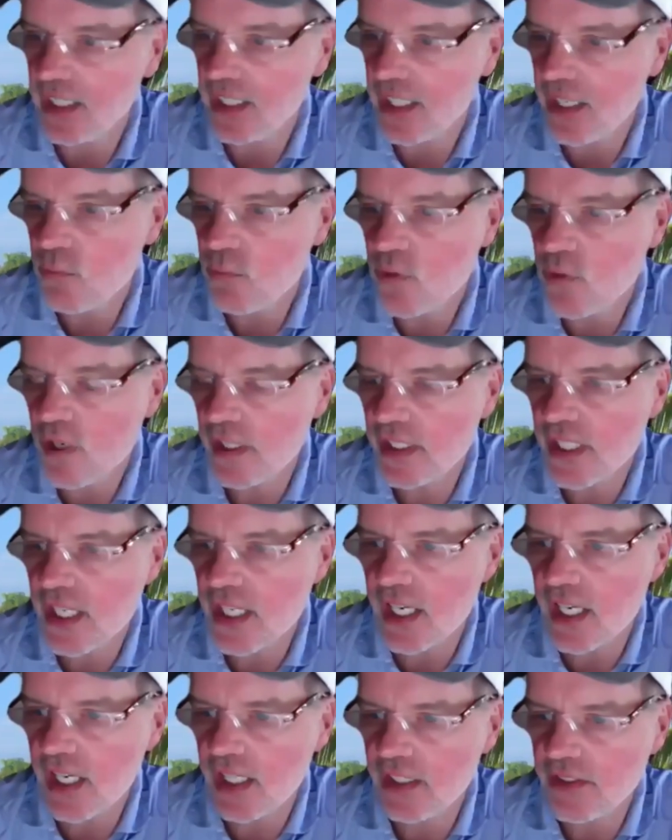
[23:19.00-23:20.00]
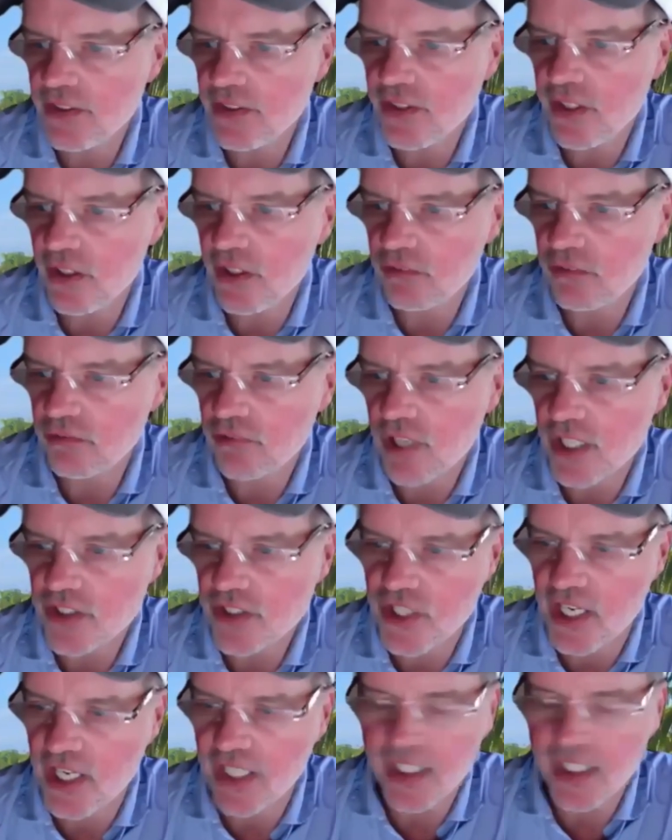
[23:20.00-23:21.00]
And one, Rodger
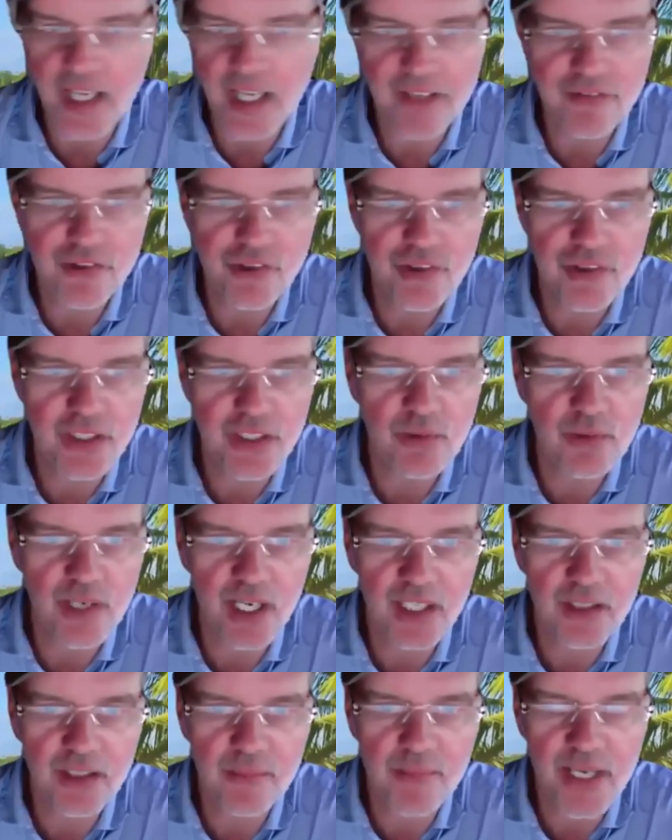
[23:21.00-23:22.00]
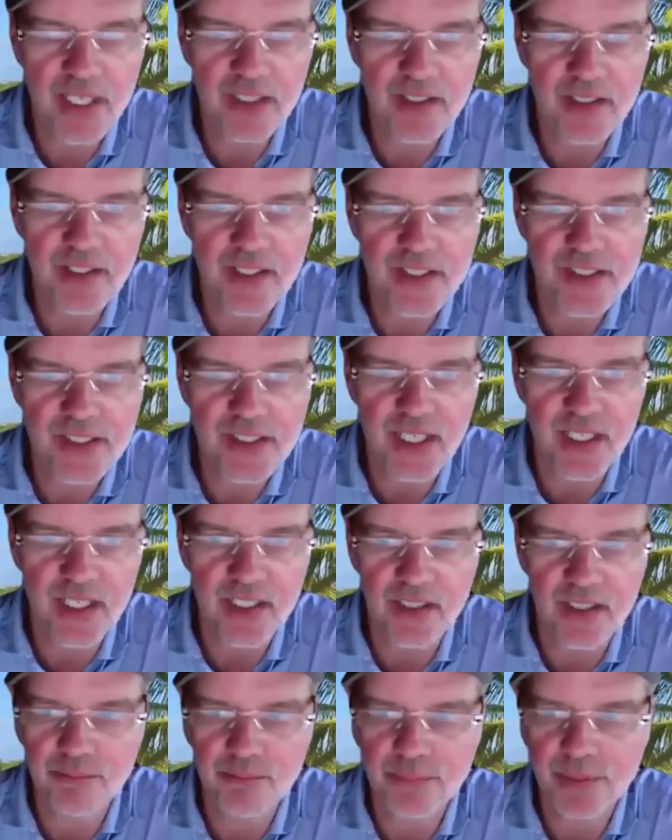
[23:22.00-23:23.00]
and I kind of agreed we're not going to make this
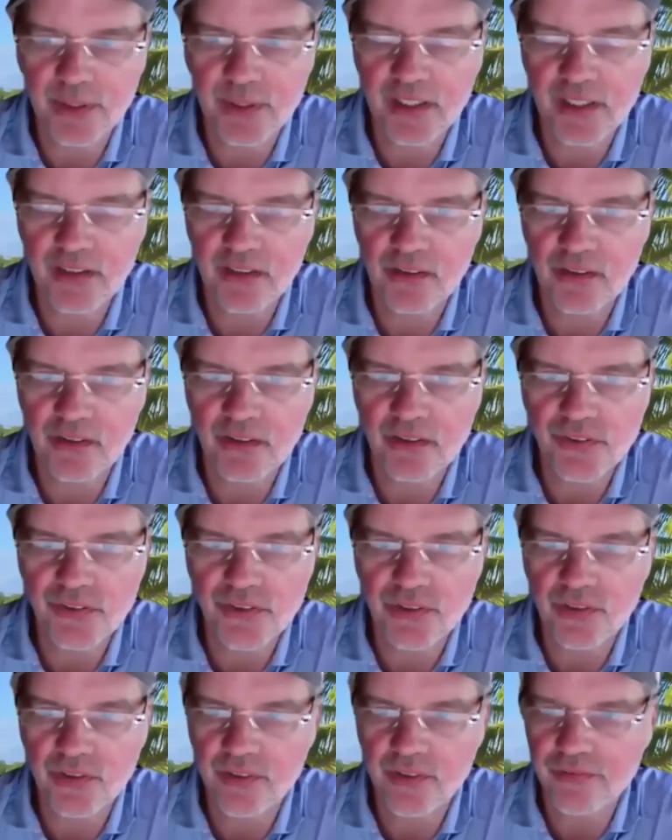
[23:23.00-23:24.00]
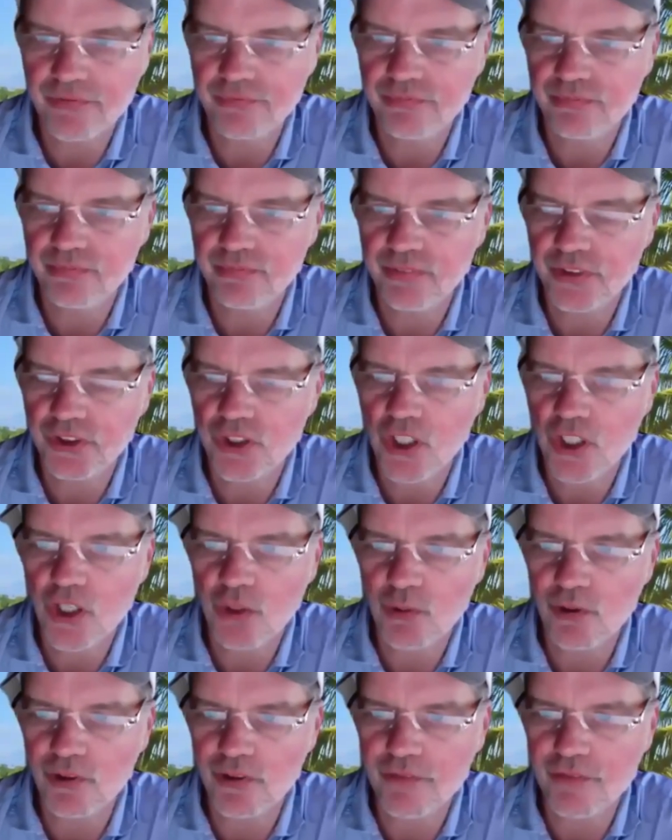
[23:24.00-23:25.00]
a political sort of show
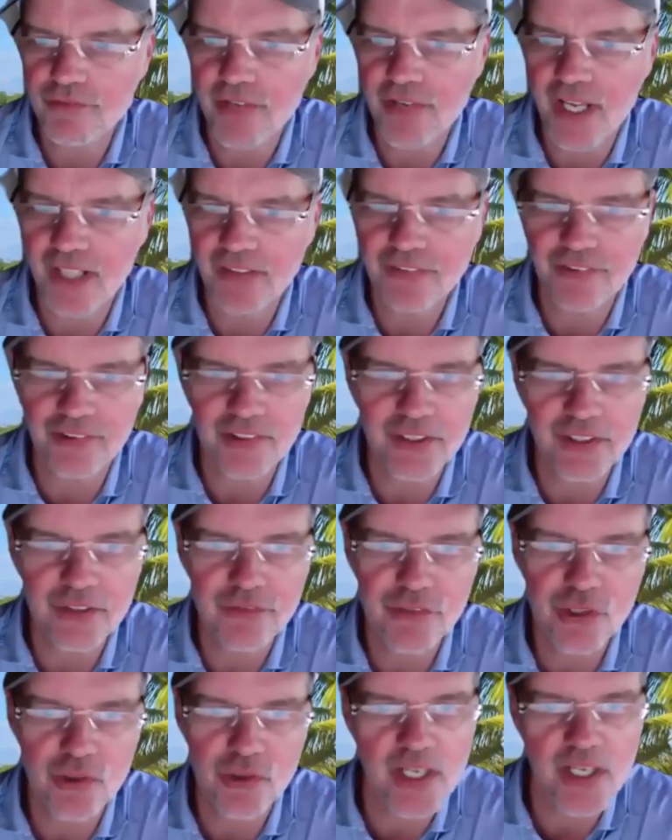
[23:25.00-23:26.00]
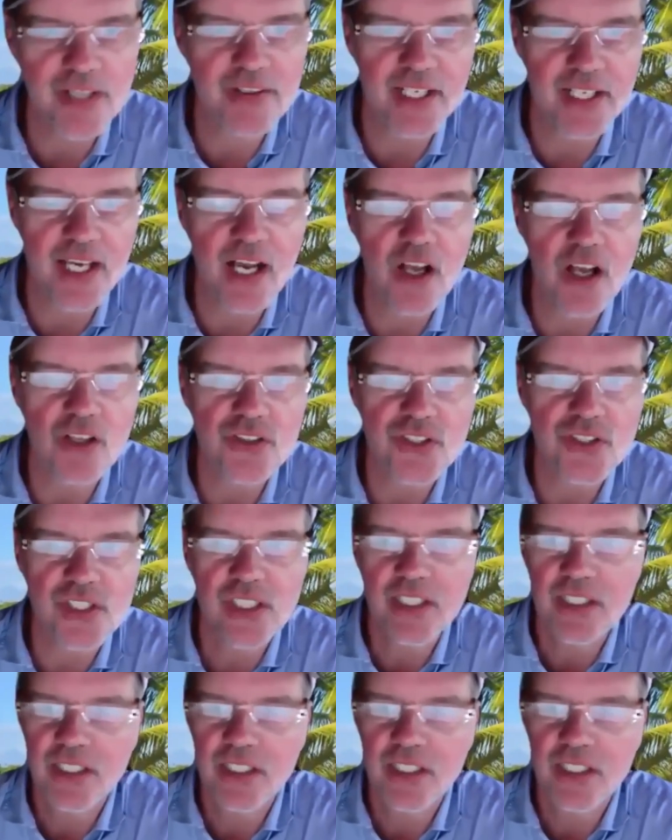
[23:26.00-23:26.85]
or event or interview or anything else.